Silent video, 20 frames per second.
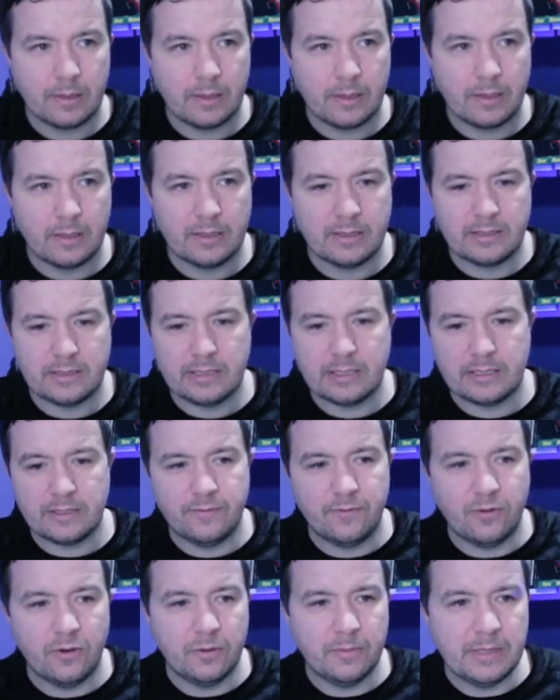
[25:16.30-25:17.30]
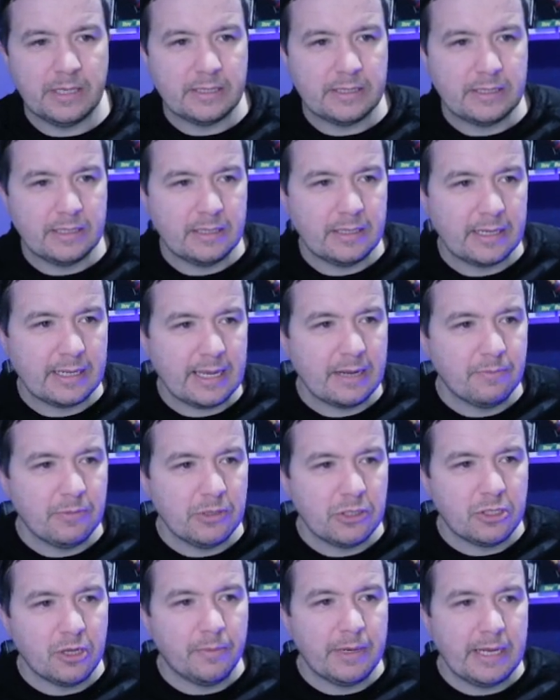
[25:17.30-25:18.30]
Sixty-four minutes in again. We
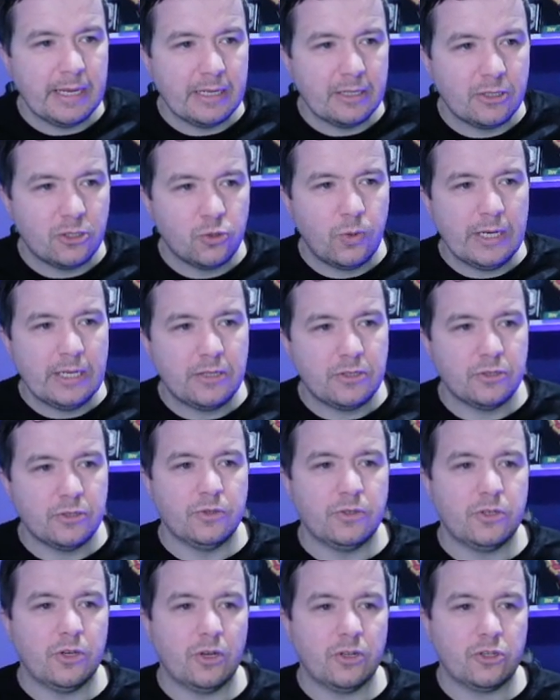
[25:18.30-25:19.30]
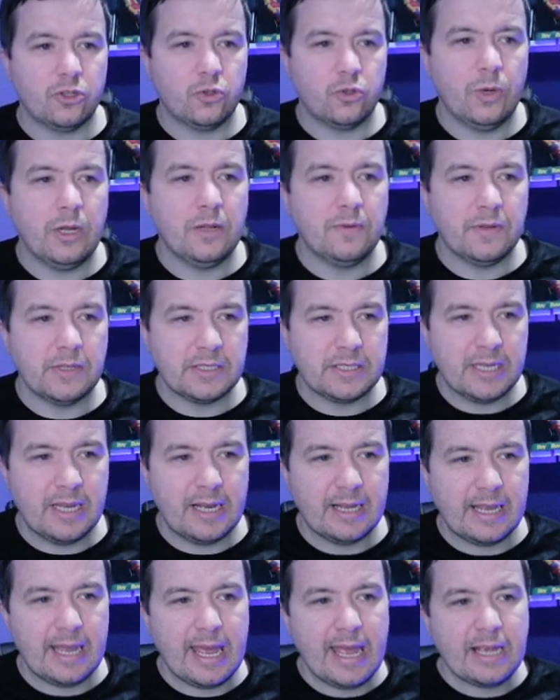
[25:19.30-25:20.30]
dominated twenty-two shots, twelve on
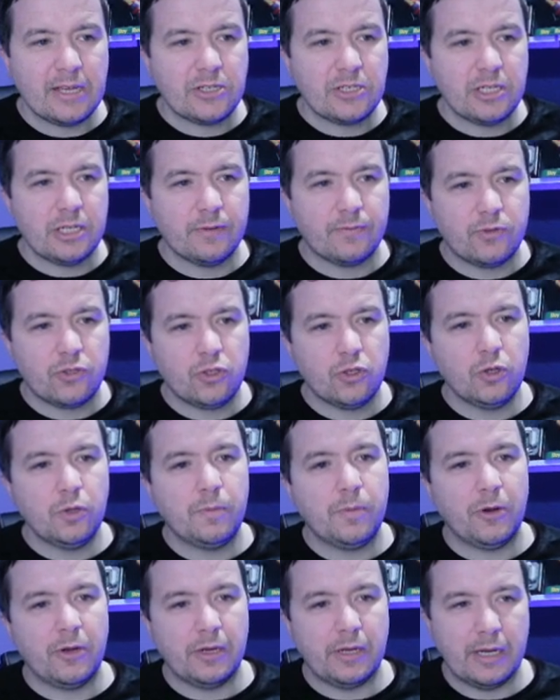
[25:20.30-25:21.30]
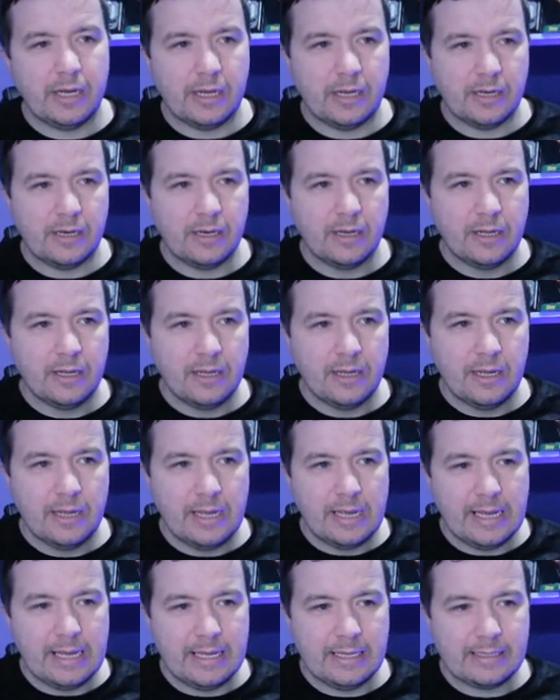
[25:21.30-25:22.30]
target, xG of two point nine.
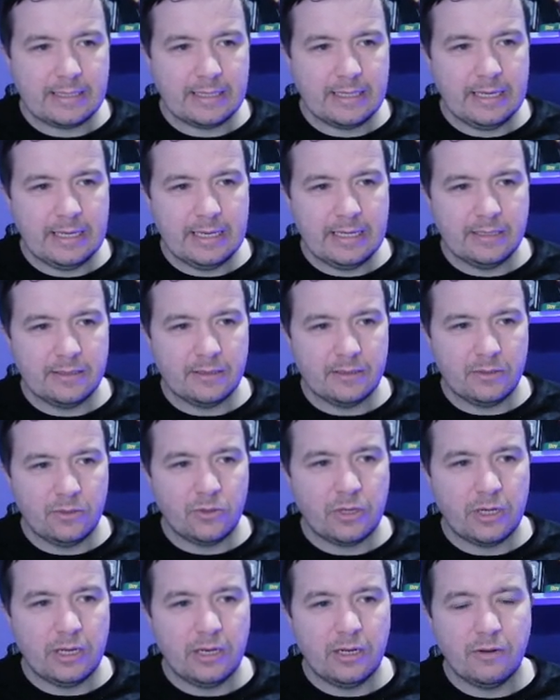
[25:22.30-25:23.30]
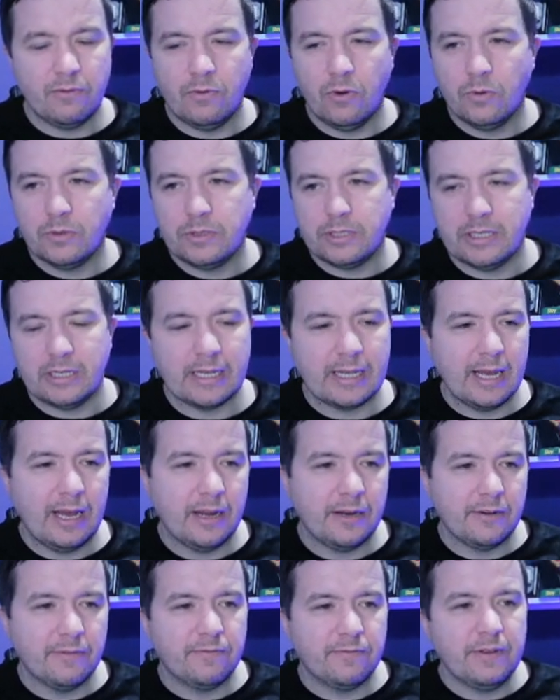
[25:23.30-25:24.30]
It it's looking rosy in the
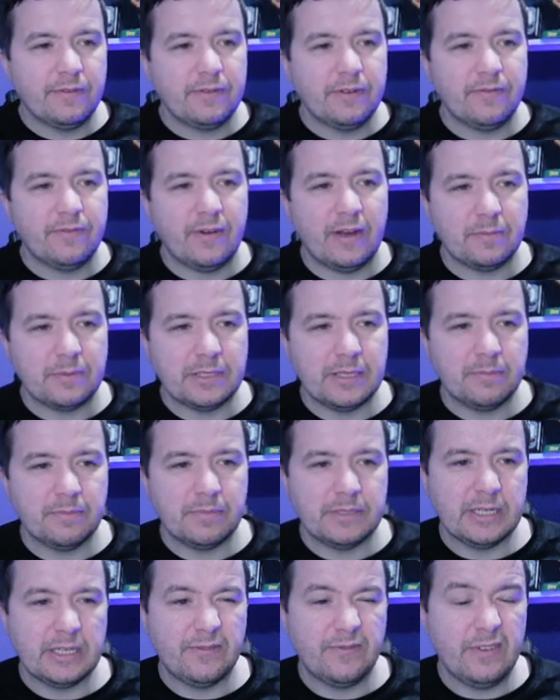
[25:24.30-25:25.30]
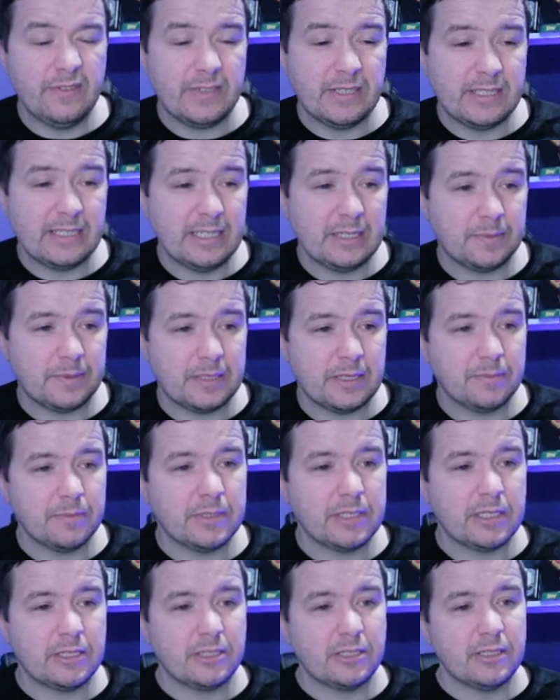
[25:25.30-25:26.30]
garden. Fifty-five percent possession, fifty-six percent
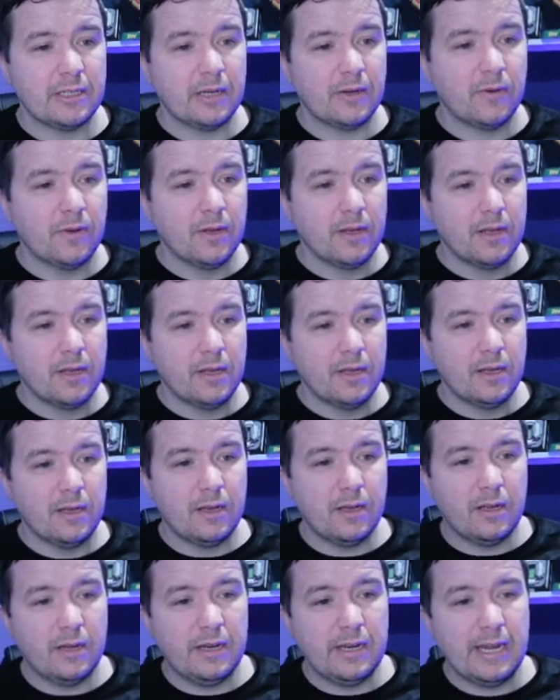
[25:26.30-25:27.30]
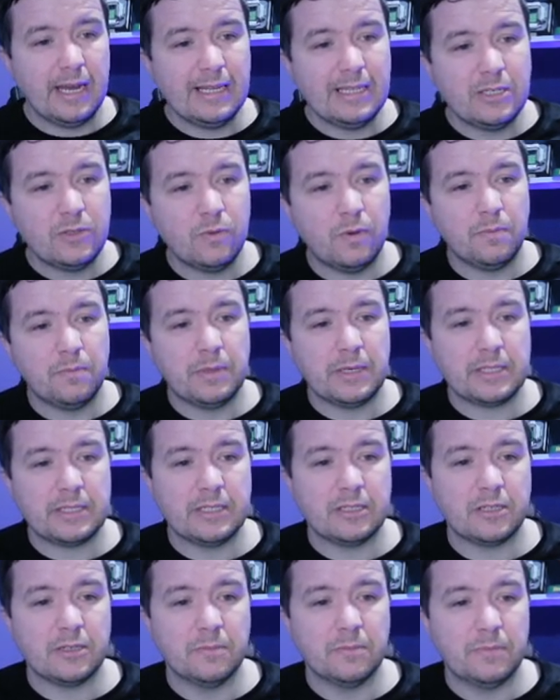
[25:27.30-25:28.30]
possession now. Uh, ninety-one passes,
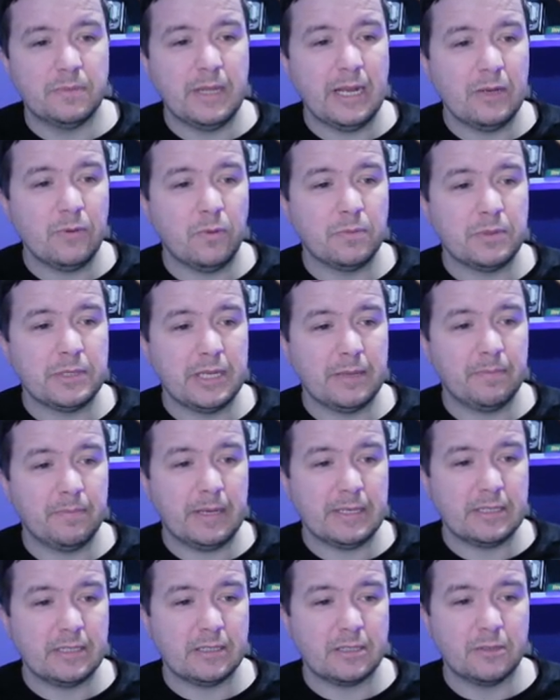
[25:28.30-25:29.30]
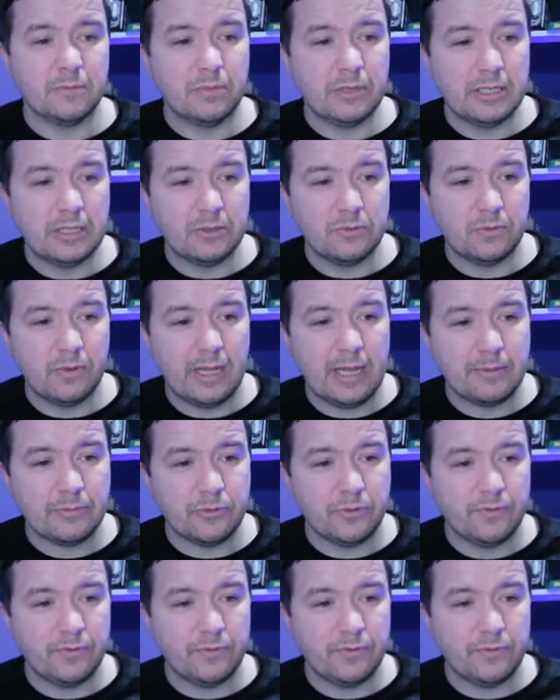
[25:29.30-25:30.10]
ninety-one percent passes complete as well. Absolutely